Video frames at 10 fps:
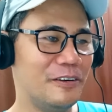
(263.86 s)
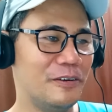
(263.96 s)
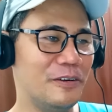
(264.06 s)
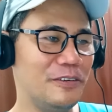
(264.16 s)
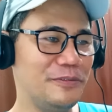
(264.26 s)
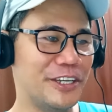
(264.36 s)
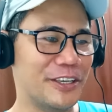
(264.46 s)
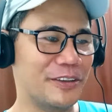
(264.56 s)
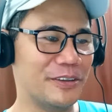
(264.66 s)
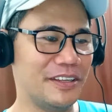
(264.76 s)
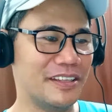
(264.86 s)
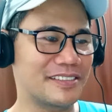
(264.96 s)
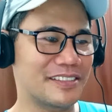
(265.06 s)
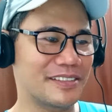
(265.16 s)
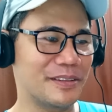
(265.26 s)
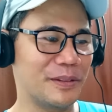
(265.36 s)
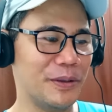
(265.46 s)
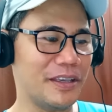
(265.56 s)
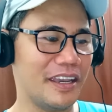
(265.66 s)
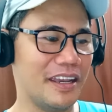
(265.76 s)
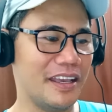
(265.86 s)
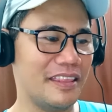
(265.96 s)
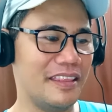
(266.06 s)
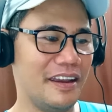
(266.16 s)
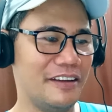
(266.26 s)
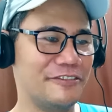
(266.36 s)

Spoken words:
Oh my goodness, just look at that